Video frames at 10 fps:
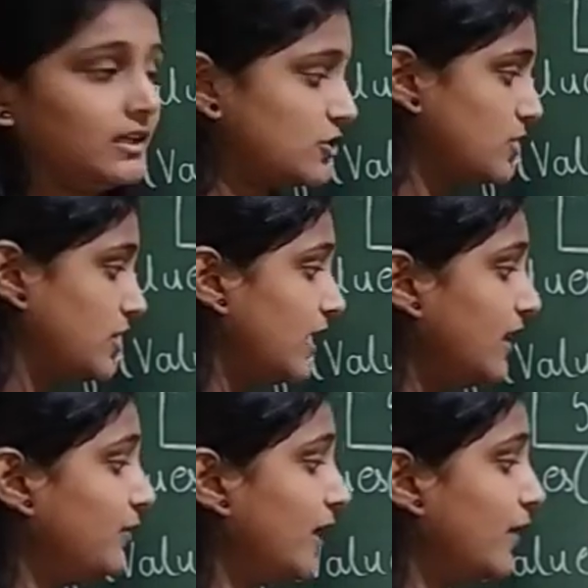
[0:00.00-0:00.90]
So
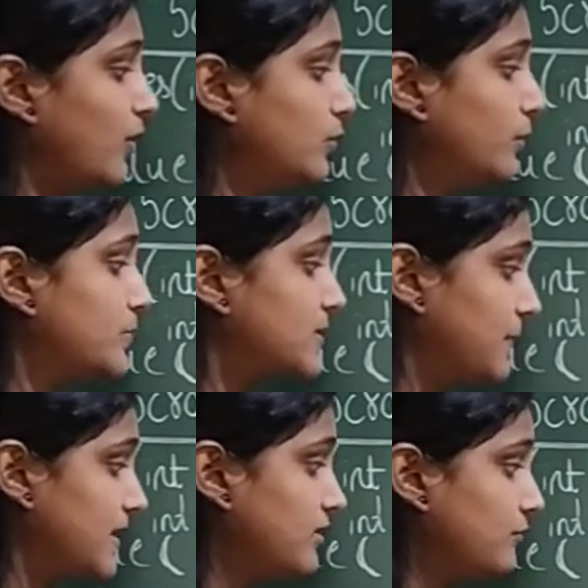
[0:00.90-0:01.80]
here we are going to
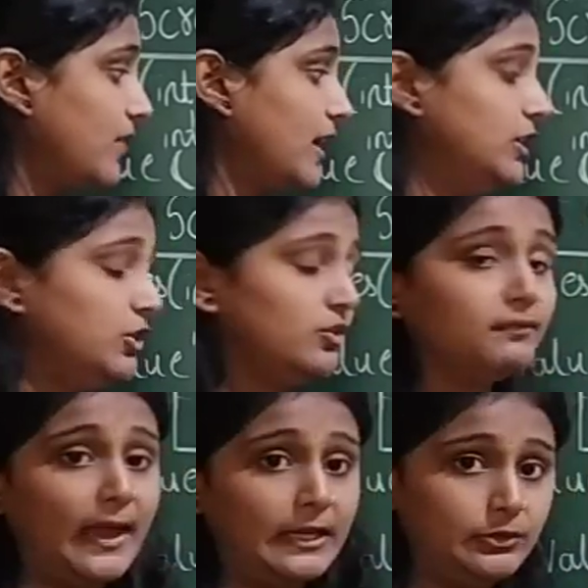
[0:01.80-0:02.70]
specify new
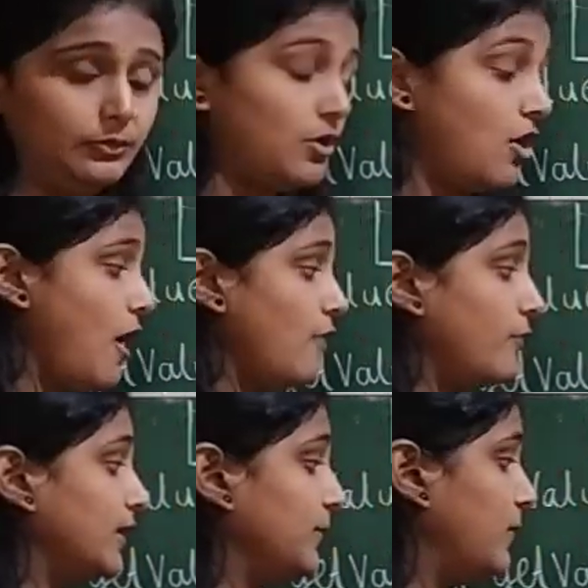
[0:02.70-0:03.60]
value
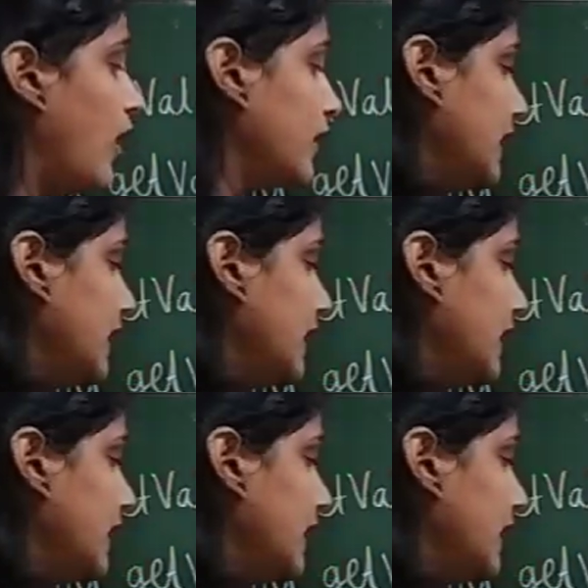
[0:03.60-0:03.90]
for the block